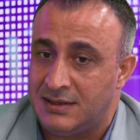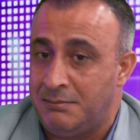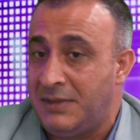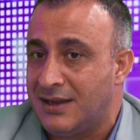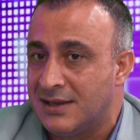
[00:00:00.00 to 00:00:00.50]

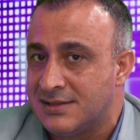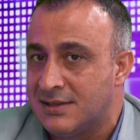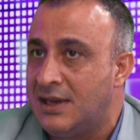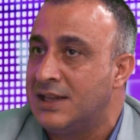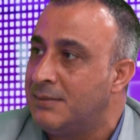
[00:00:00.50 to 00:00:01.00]
make us
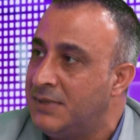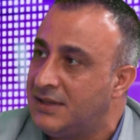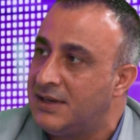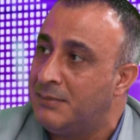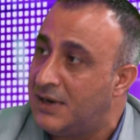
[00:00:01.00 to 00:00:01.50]
a little
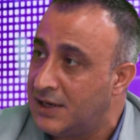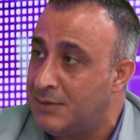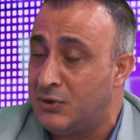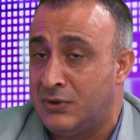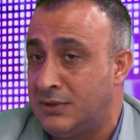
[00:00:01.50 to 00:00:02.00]
bit
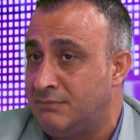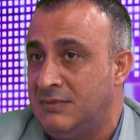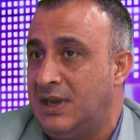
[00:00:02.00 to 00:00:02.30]
remarkable, or